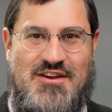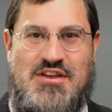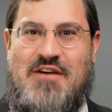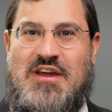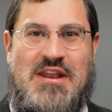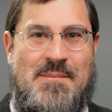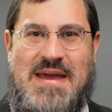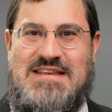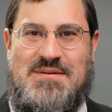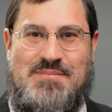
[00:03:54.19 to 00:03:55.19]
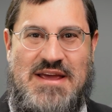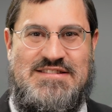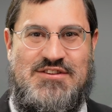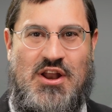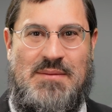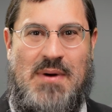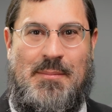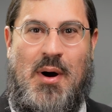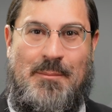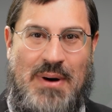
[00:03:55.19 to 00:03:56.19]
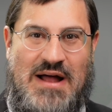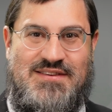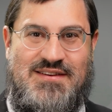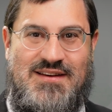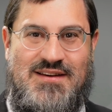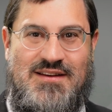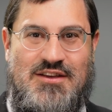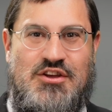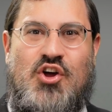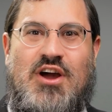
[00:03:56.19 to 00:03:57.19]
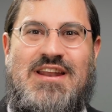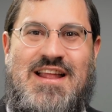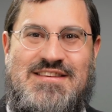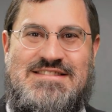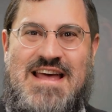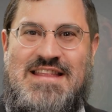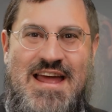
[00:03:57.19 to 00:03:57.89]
you're having an amazing place in Olam Haba, but you're not going to understand